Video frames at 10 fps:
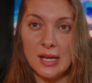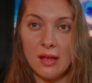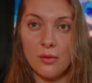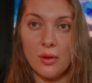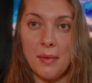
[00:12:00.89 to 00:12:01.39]

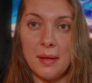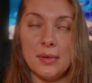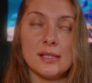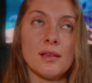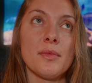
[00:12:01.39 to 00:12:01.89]
net or might
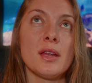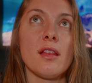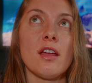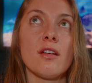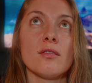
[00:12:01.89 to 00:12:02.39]
be something to
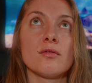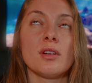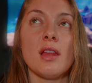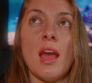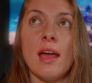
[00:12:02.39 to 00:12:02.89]
like
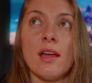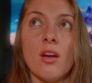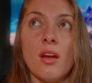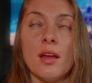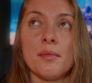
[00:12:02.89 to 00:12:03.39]
rely
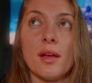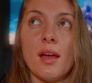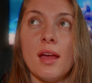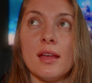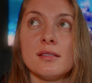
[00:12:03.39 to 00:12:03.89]
on,
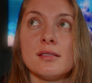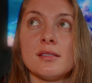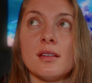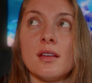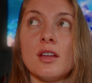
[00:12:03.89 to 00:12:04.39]
because